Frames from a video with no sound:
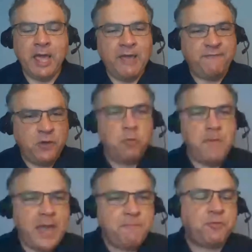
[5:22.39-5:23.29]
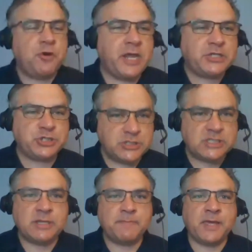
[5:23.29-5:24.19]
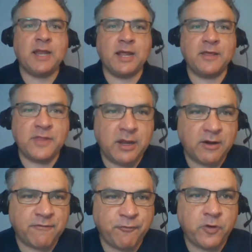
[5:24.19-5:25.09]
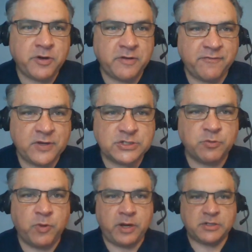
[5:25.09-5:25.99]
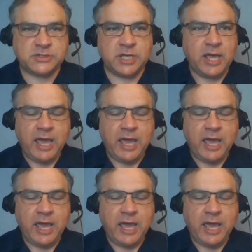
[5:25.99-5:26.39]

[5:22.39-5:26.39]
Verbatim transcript: If you made predictions at the beginning of the year for the division winners,